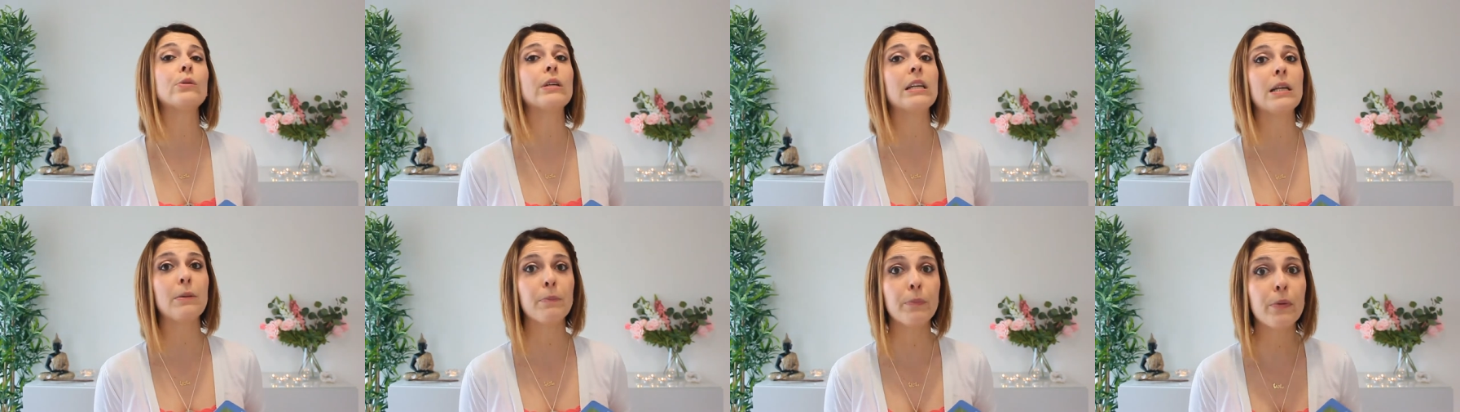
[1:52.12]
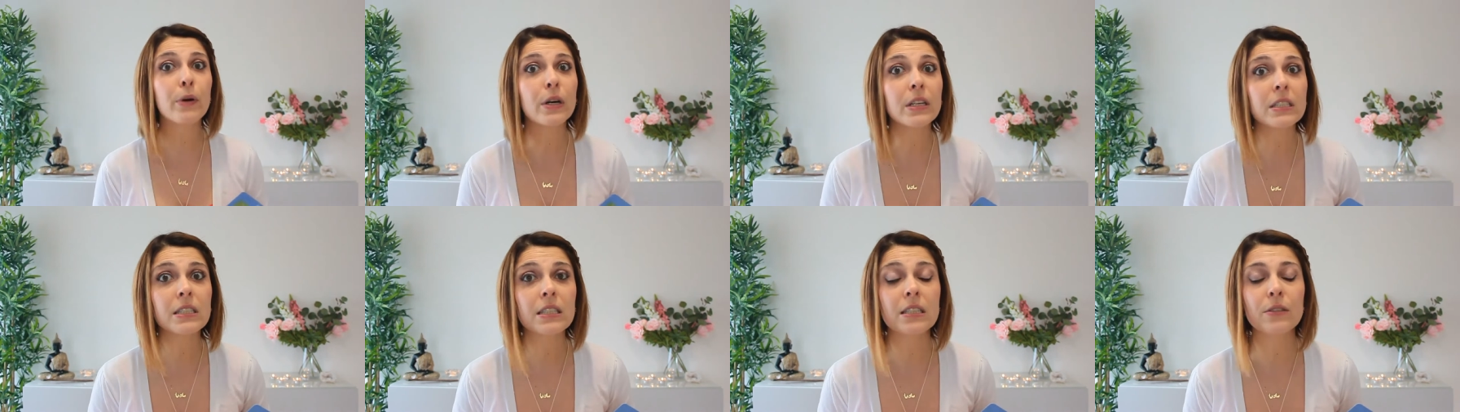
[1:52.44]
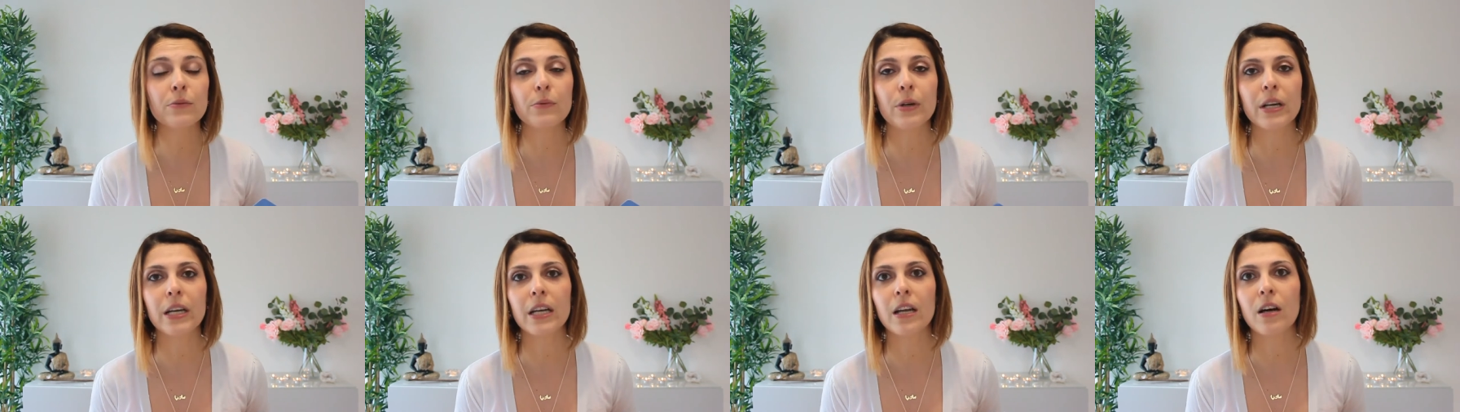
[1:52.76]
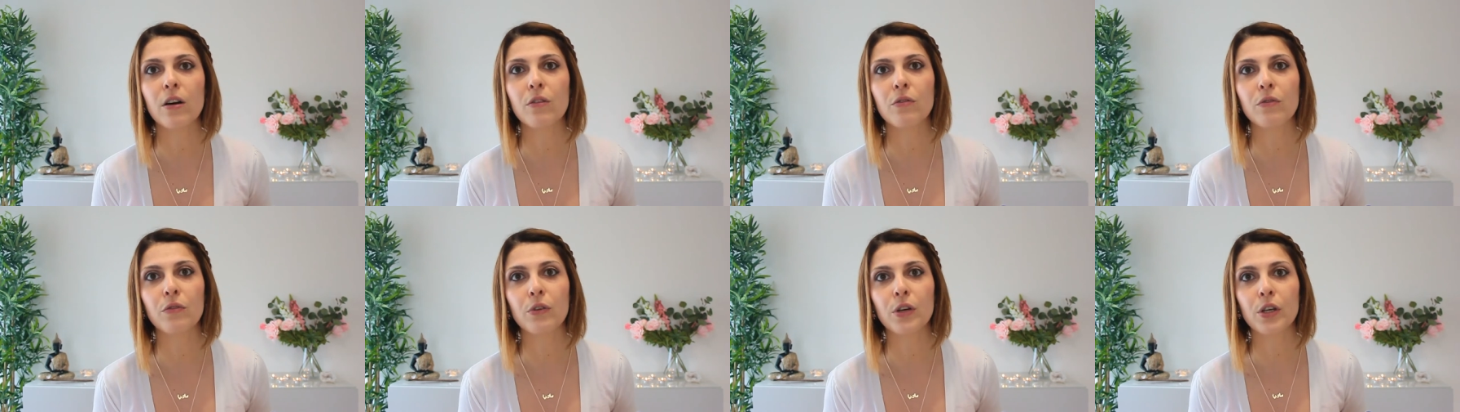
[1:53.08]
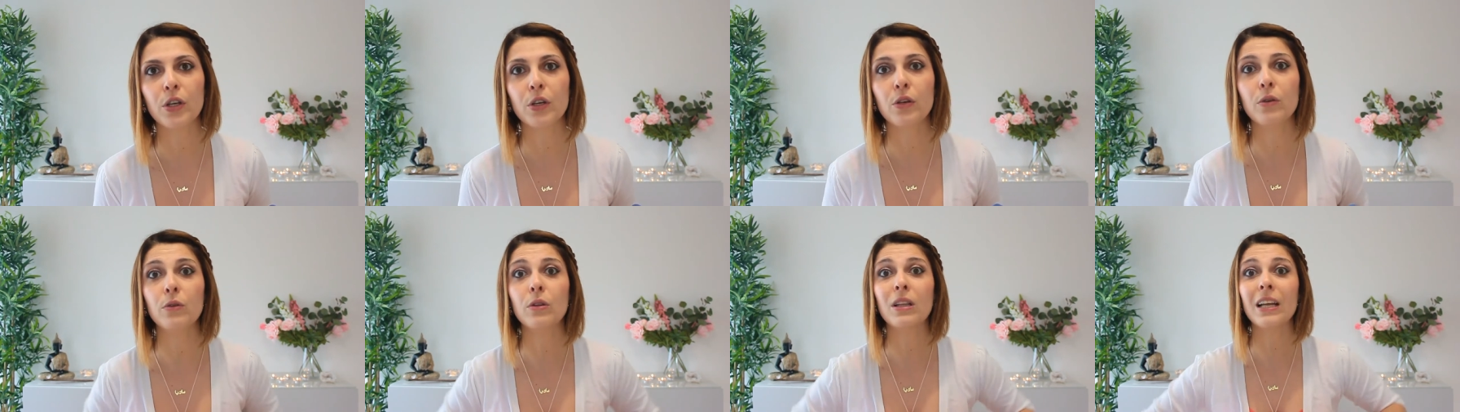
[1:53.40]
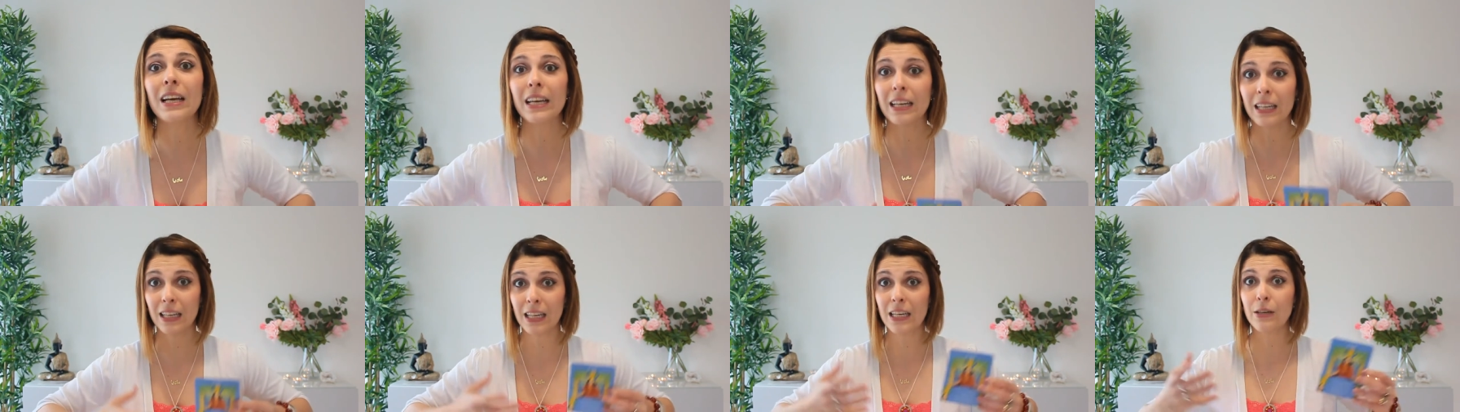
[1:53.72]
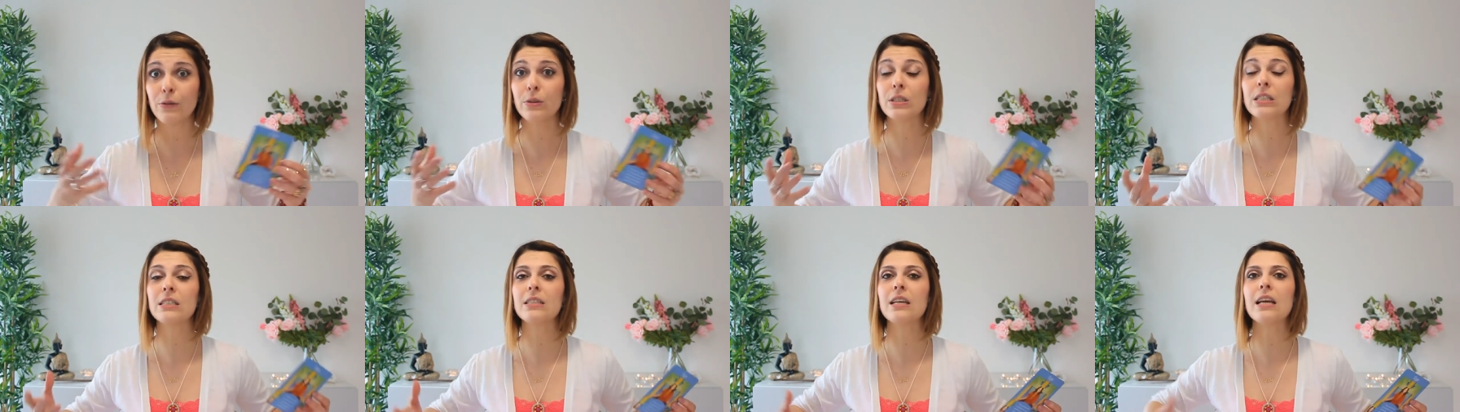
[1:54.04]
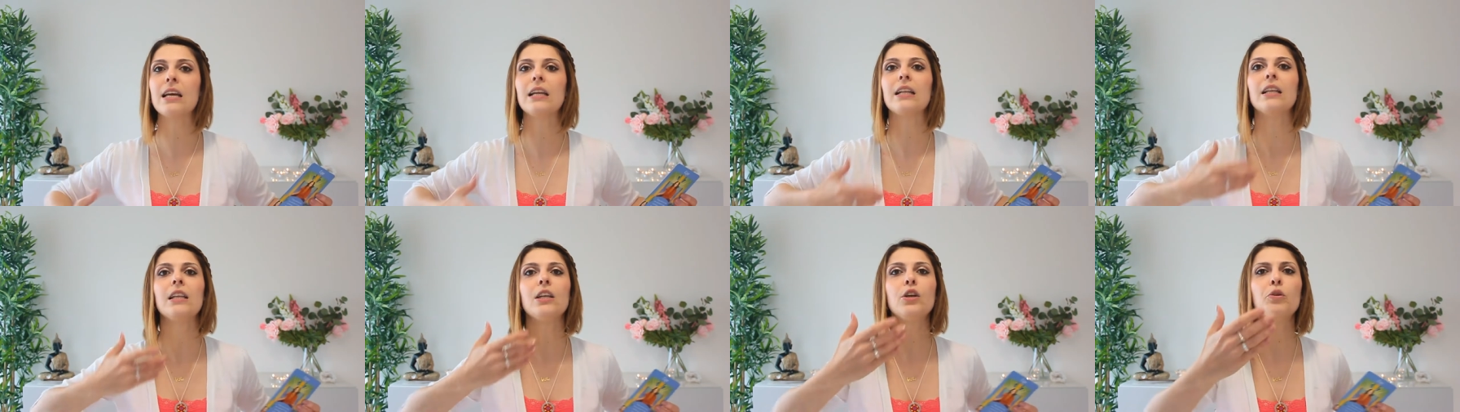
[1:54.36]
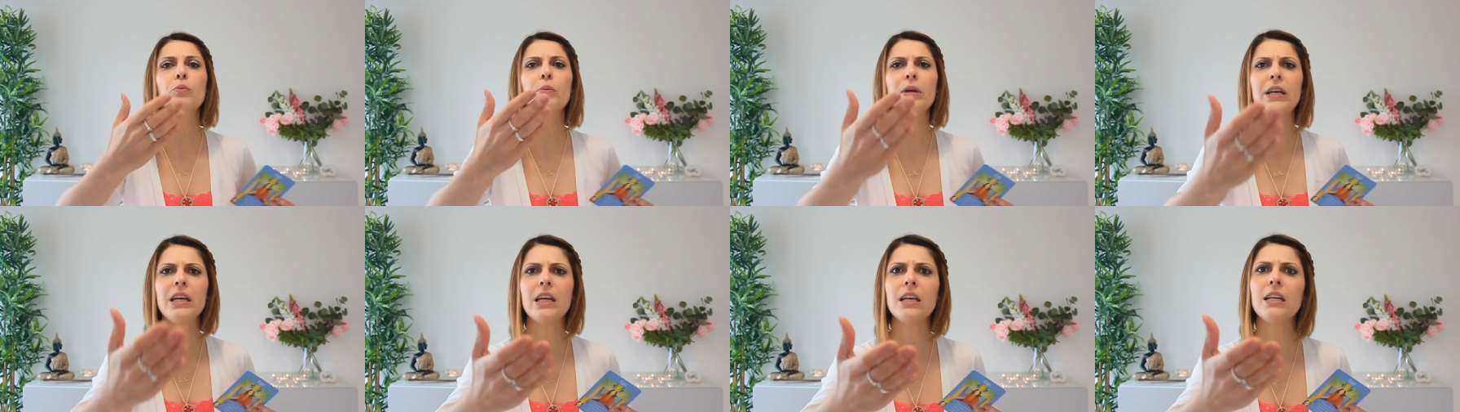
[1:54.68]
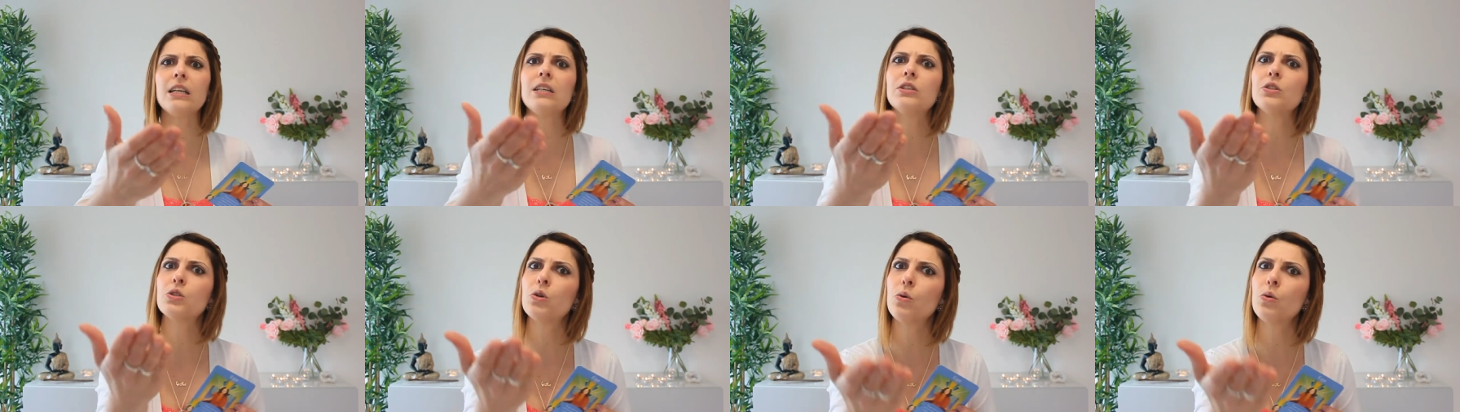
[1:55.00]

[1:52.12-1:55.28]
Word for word: is really important right now for you. Like he was saying, new beginning.